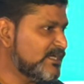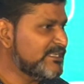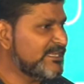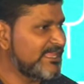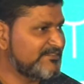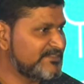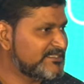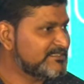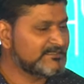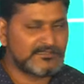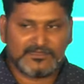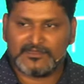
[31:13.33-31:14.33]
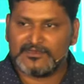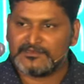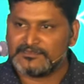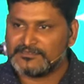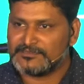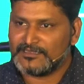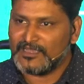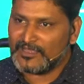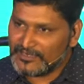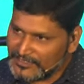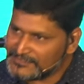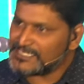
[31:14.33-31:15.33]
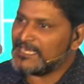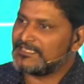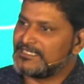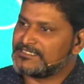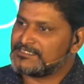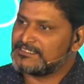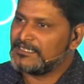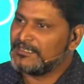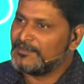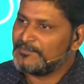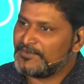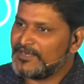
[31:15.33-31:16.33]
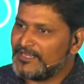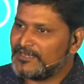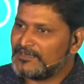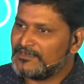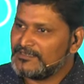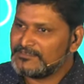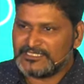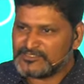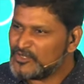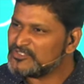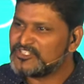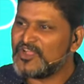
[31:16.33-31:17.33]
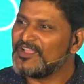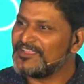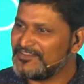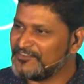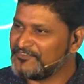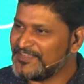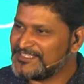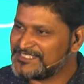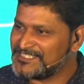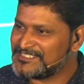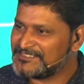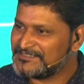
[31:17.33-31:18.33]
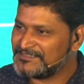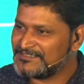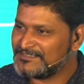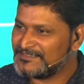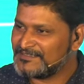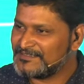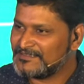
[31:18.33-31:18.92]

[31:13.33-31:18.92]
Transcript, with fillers: who are in heaven, or recite this prayer, there's no joy on our faces.